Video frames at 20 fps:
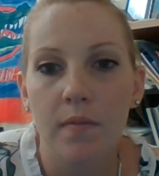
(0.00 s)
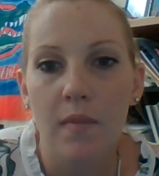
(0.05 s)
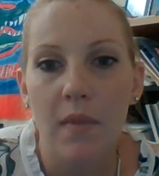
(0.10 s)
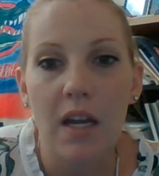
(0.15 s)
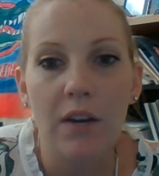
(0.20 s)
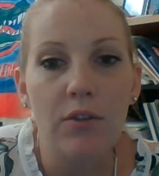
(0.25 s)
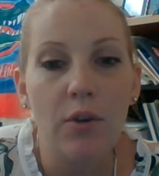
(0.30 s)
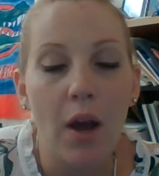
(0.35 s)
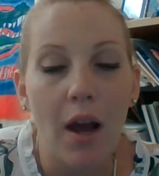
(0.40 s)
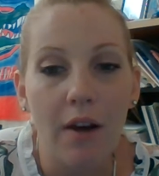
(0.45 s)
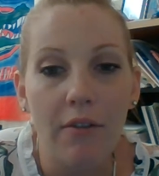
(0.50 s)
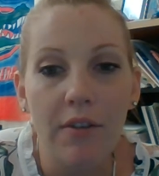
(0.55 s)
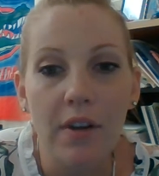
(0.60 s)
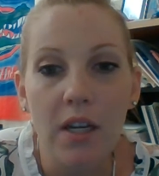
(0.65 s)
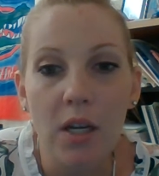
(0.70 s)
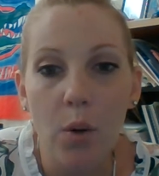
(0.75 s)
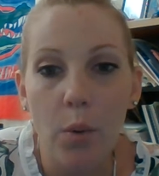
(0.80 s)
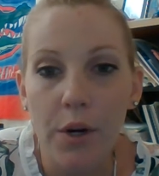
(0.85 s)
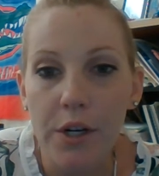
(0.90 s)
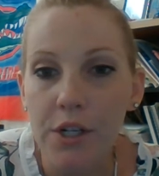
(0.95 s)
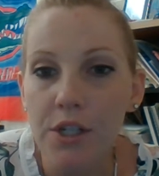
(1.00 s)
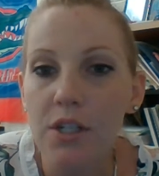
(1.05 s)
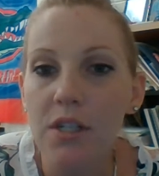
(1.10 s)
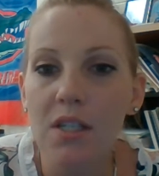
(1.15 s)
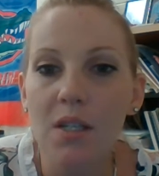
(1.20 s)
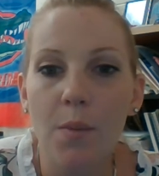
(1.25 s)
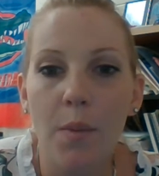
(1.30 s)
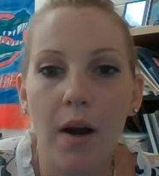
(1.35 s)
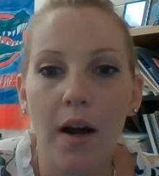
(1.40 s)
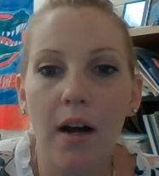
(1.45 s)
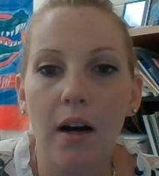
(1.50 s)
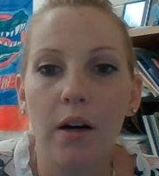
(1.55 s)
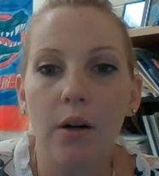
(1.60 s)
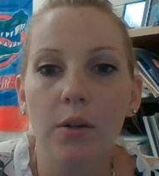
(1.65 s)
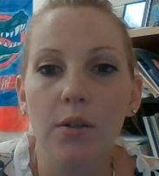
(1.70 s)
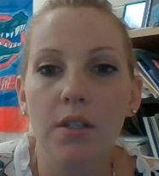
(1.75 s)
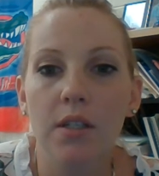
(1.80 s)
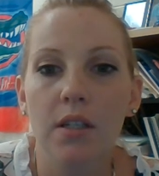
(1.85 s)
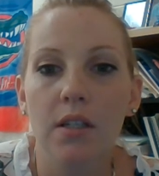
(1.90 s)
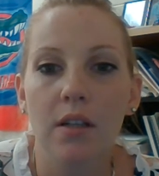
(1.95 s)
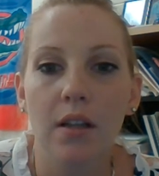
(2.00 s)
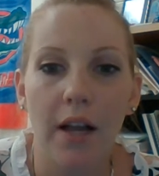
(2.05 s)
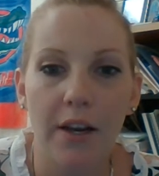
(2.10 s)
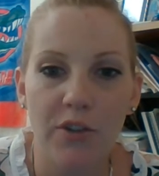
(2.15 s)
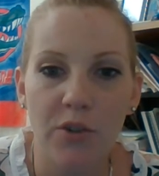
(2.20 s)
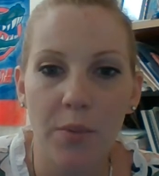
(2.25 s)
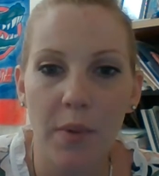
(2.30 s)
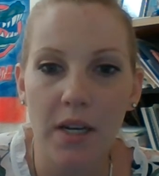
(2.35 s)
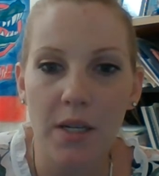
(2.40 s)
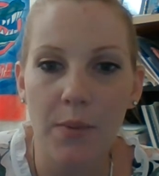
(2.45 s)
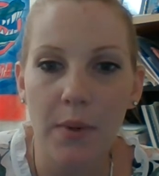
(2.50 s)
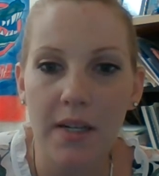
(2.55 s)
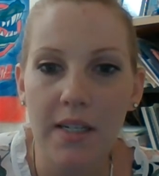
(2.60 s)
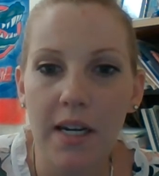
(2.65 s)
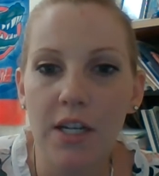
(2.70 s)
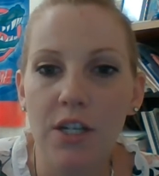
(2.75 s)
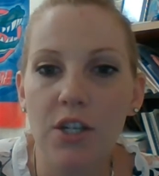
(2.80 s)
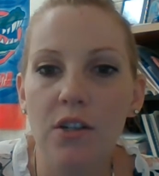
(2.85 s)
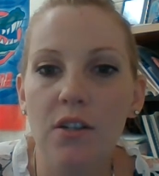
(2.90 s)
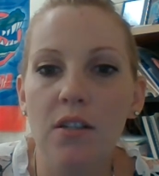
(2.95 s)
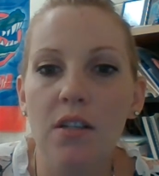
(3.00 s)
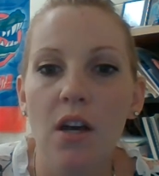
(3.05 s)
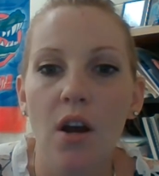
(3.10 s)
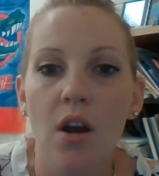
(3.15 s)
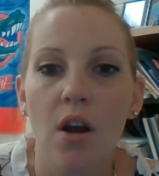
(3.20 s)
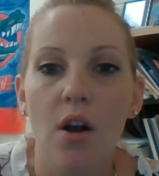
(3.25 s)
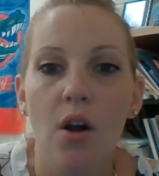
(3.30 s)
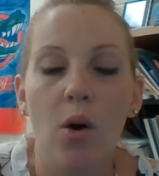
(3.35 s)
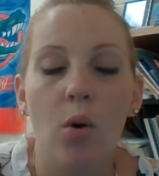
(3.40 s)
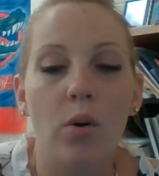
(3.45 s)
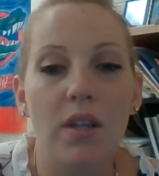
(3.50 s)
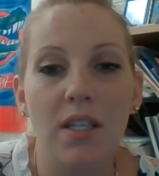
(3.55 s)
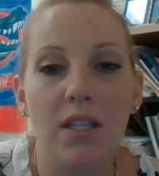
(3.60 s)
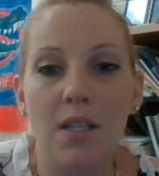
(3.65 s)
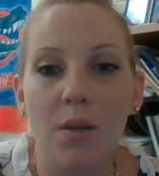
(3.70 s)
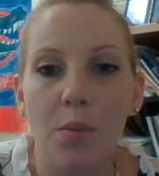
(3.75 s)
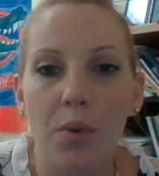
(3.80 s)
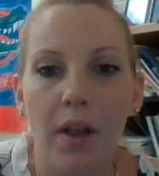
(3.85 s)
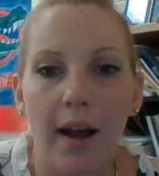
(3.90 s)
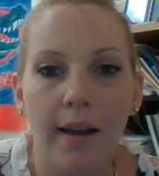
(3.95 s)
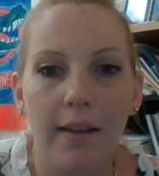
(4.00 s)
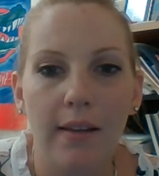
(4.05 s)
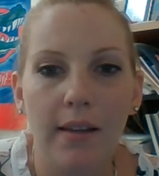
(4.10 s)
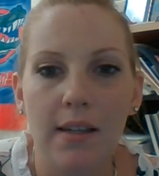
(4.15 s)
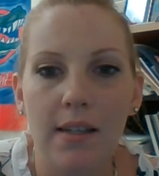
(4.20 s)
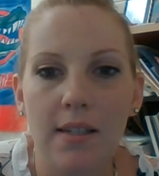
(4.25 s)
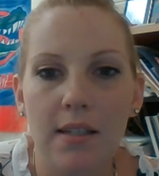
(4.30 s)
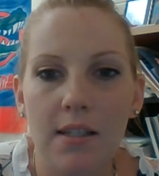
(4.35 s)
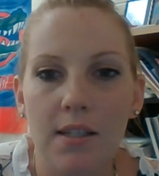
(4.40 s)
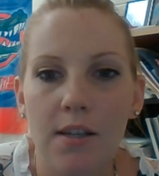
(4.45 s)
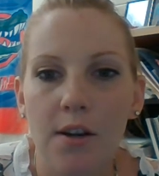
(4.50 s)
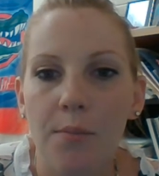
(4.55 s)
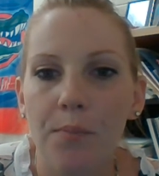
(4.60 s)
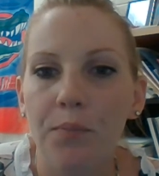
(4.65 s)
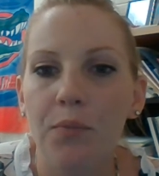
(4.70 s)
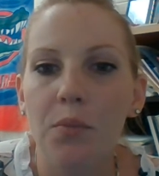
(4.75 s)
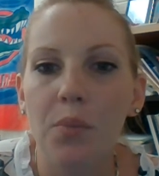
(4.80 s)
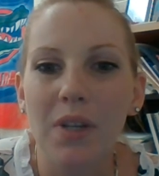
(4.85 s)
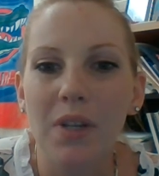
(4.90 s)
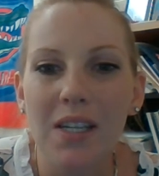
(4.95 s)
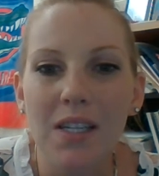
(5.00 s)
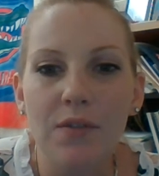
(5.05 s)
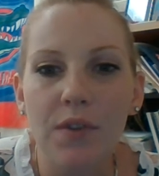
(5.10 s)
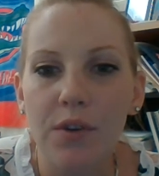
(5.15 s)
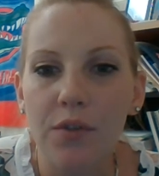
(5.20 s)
If you have any questions about classroom expectations or the supply list, please feel